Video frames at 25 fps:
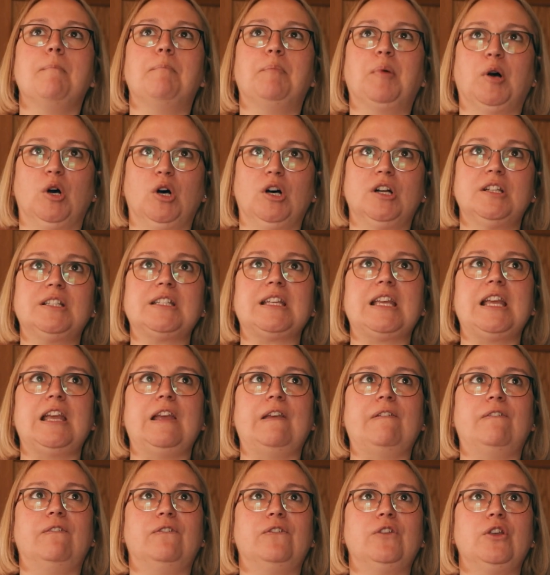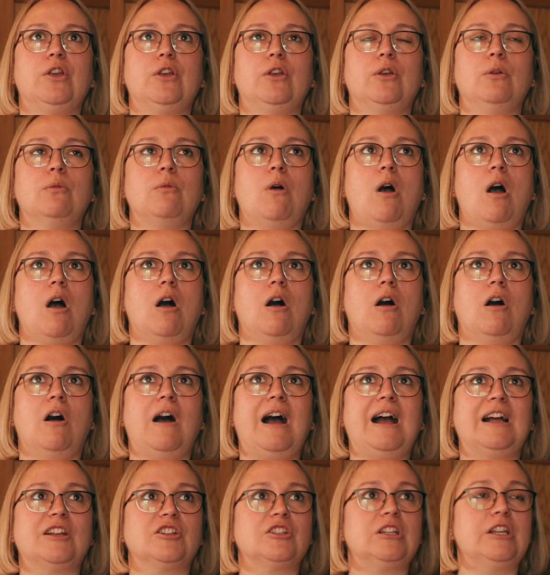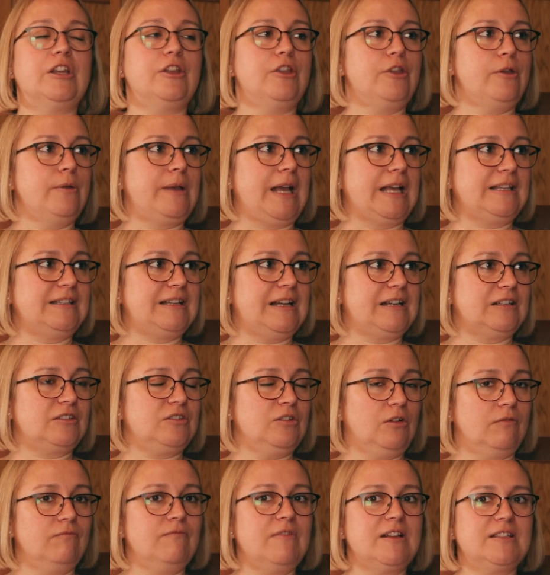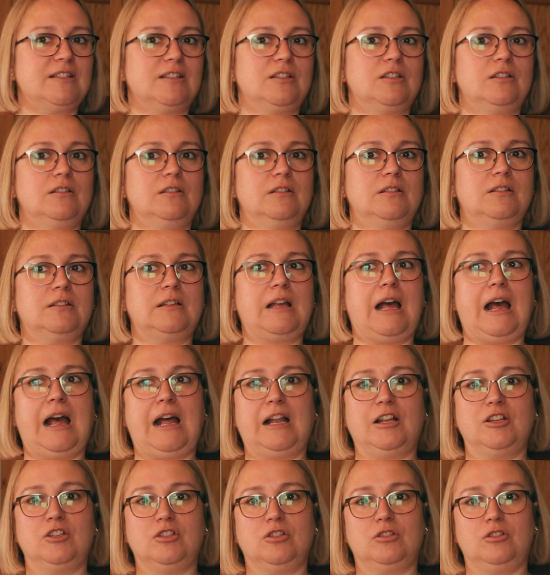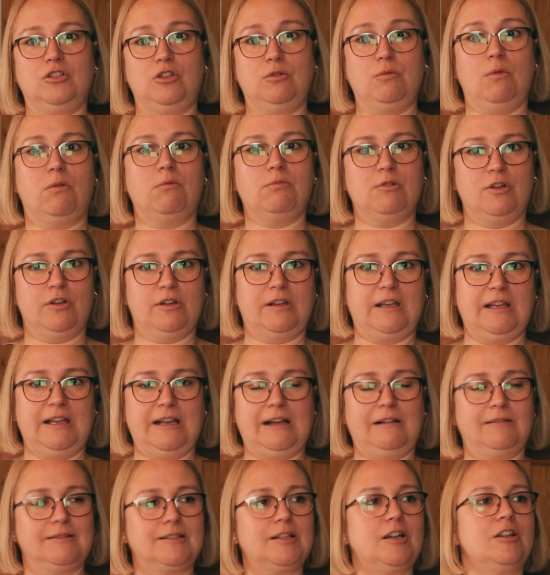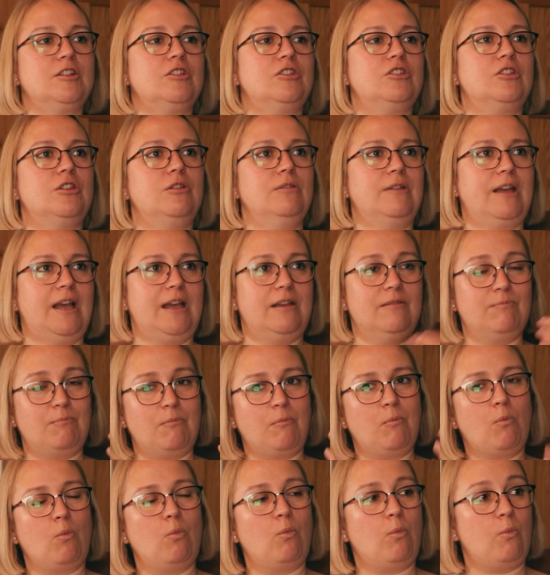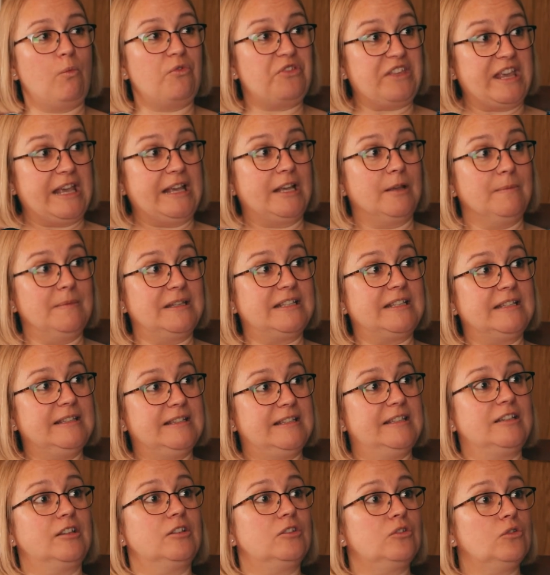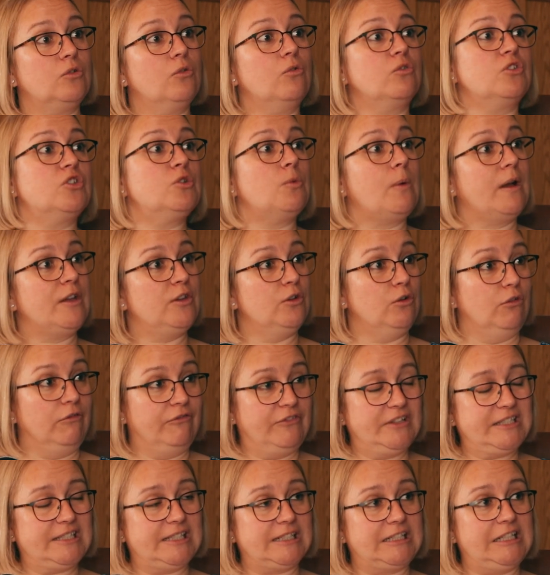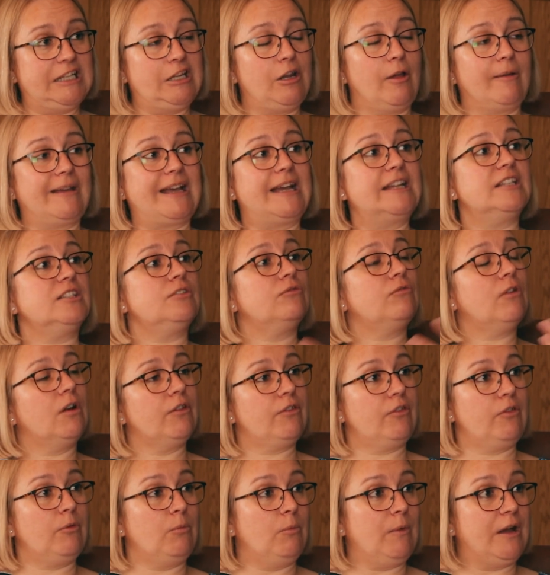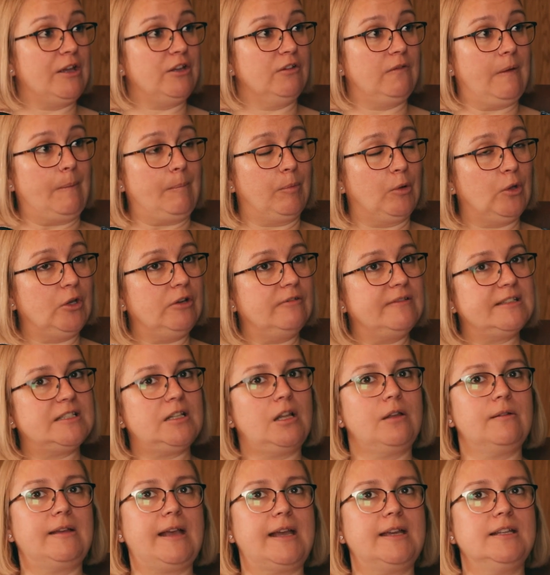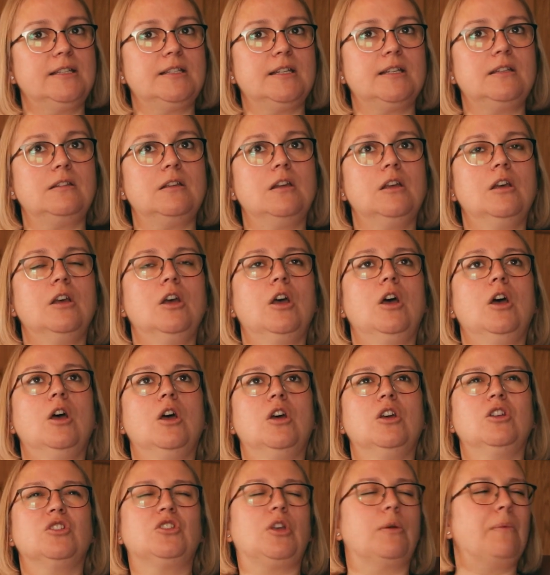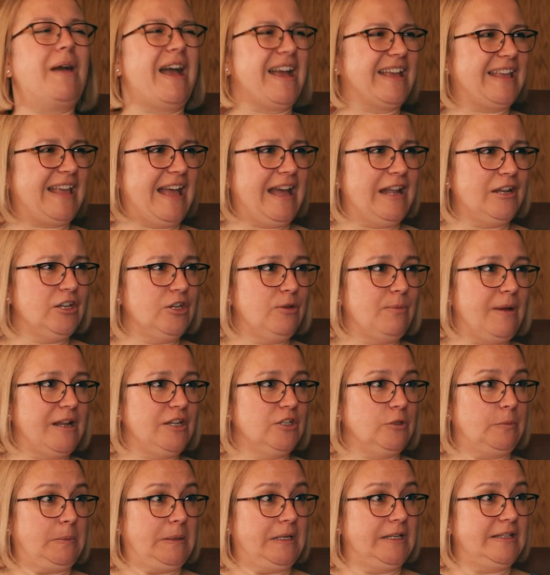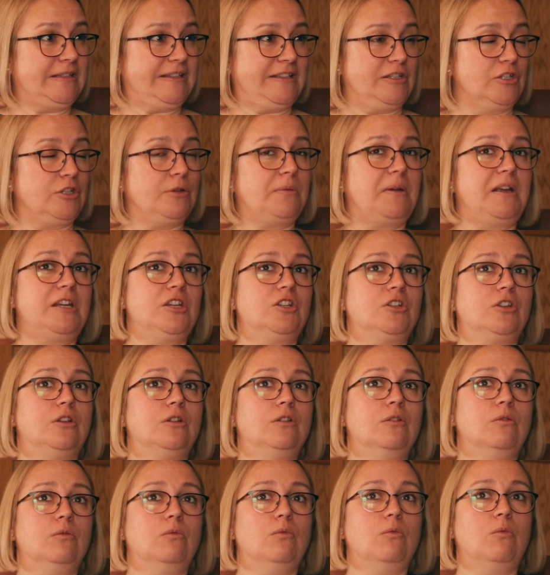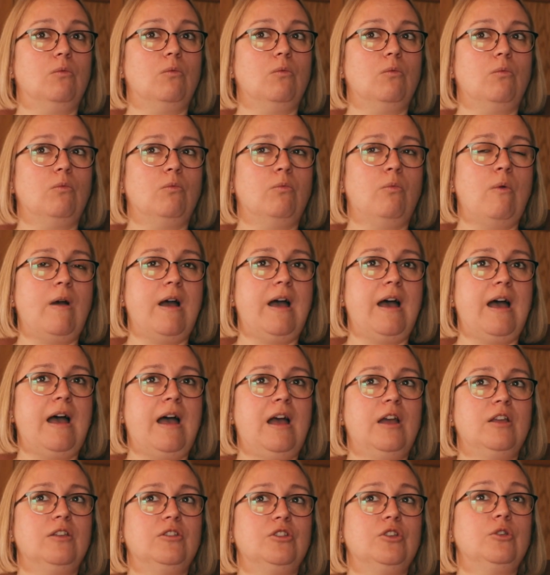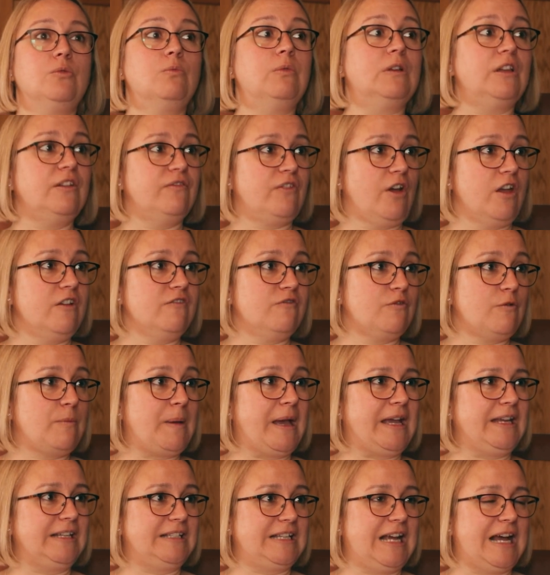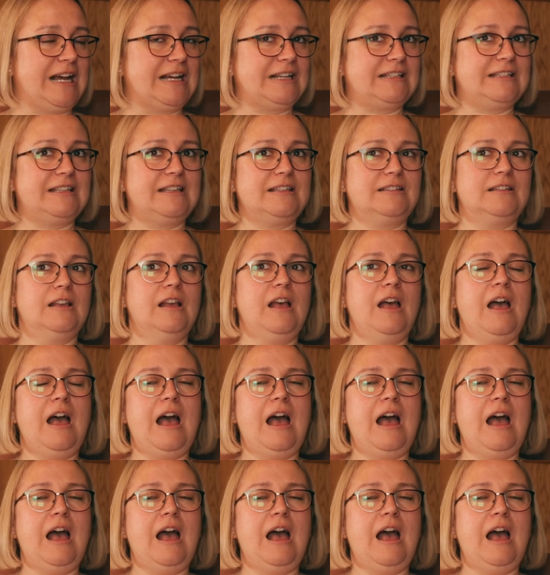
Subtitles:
But if you are actually a UK tax non-resident and you are working outside of the UK, the income is considered sourced to where you're physically located rather than where your employer is located. So again, you end up in a situation where you will have overpaid taxes.